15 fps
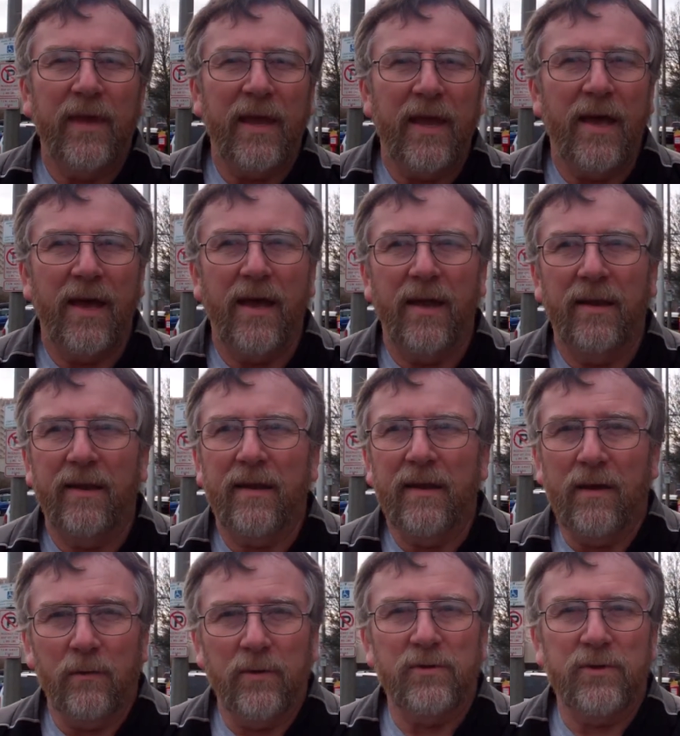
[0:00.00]
And
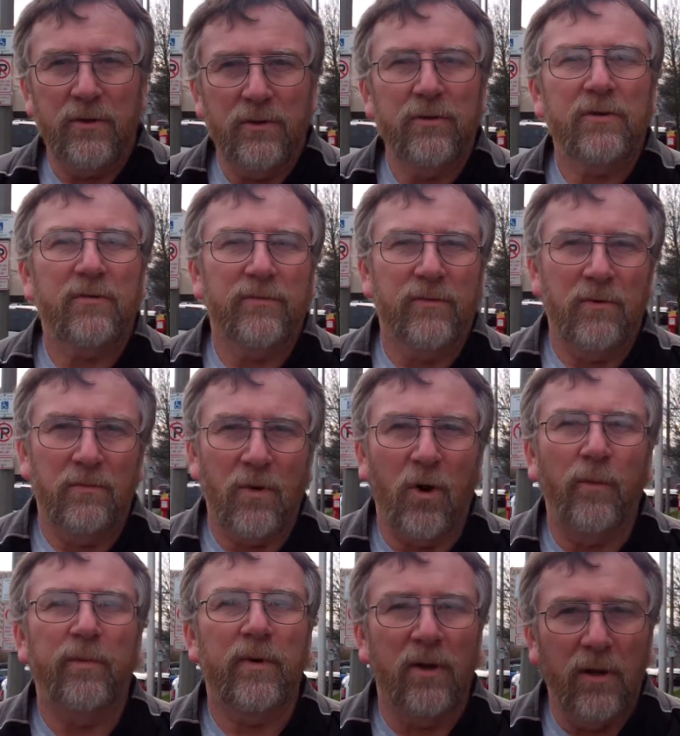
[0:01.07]
it was used for
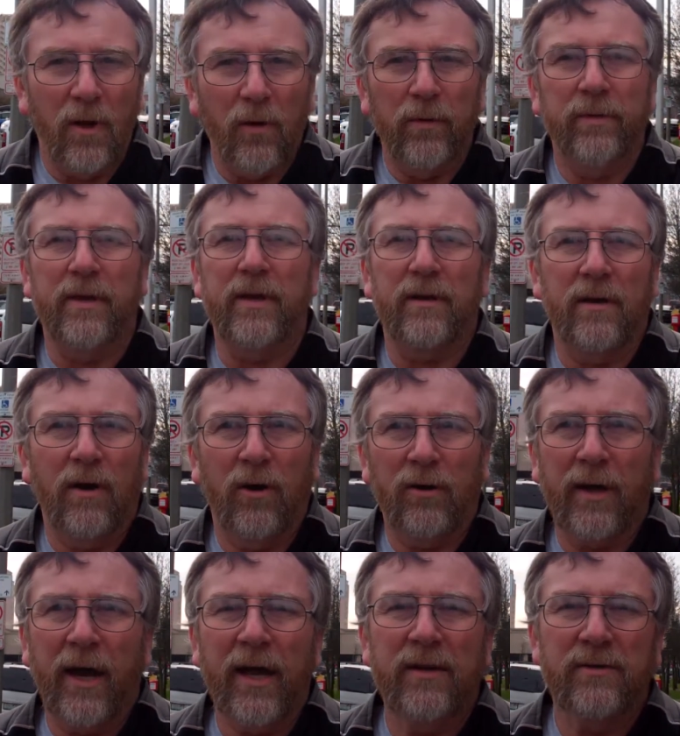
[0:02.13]
rope, clothing, all
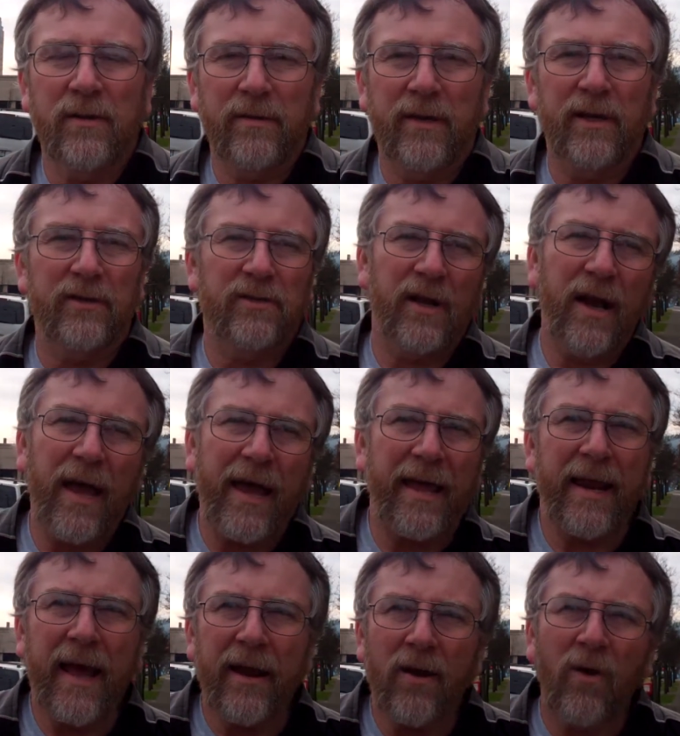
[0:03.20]
kinds of things.
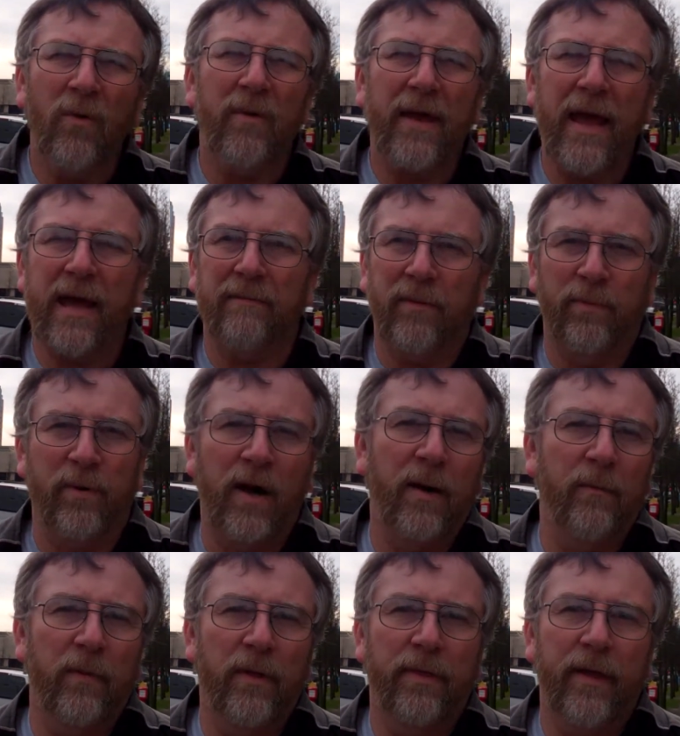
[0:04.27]
And I don't have a
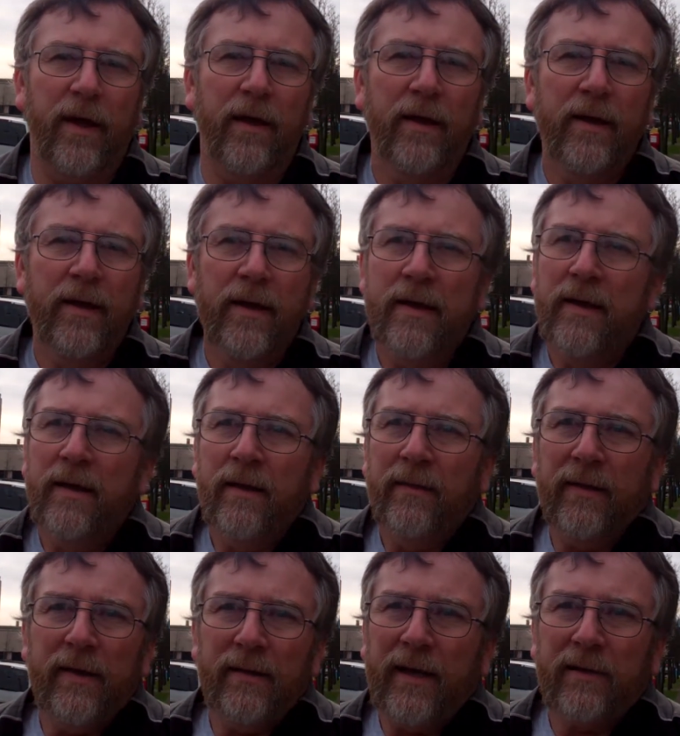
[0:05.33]
problem with that.
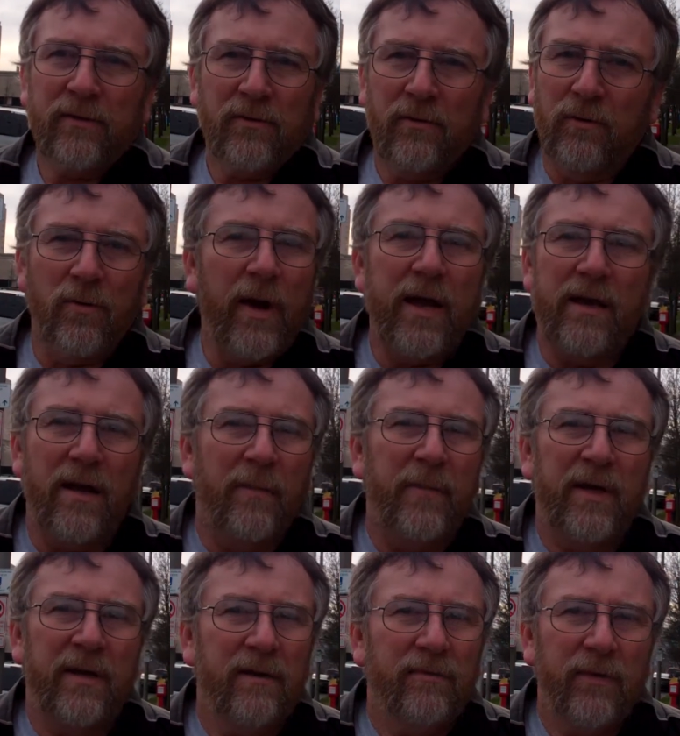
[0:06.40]
That's great. I
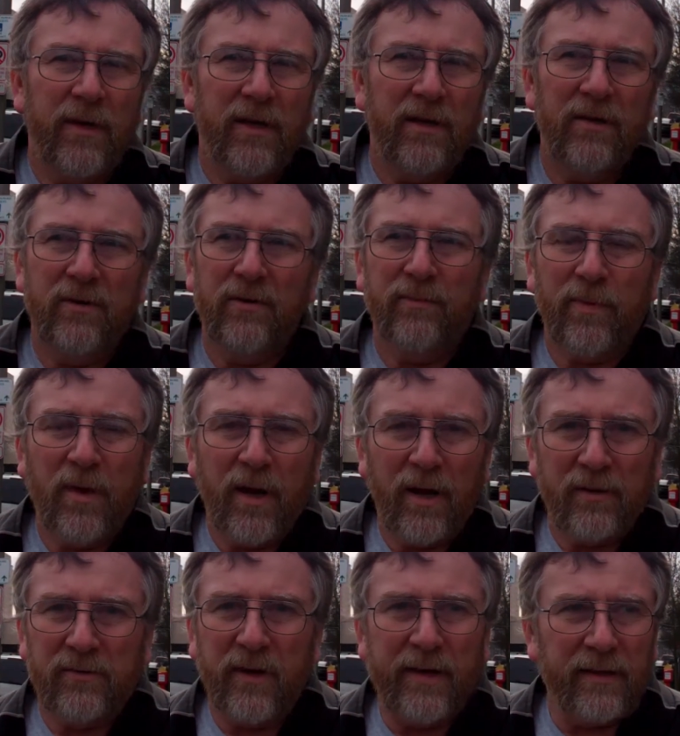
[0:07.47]
mean, if we can use
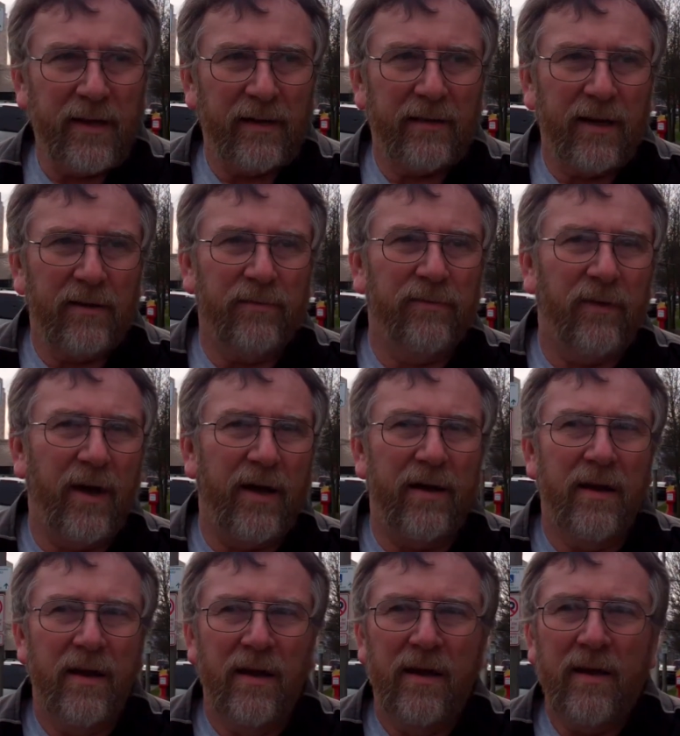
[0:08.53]
products like that, that's fine.
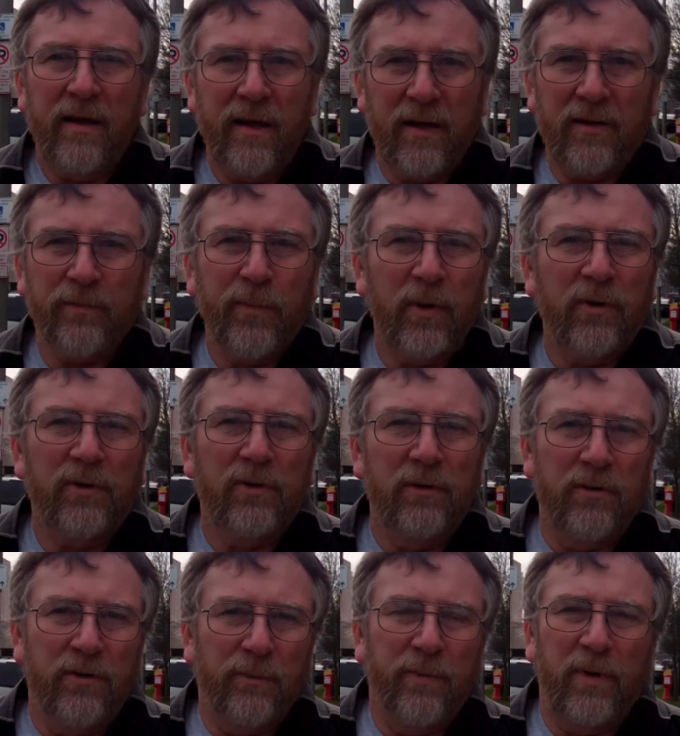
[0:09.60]
It's
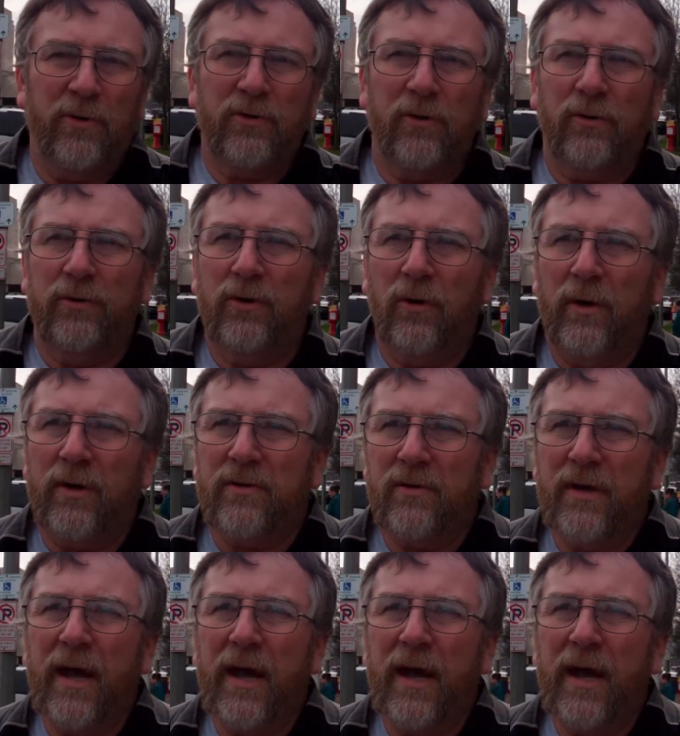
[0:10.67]
your personal choice.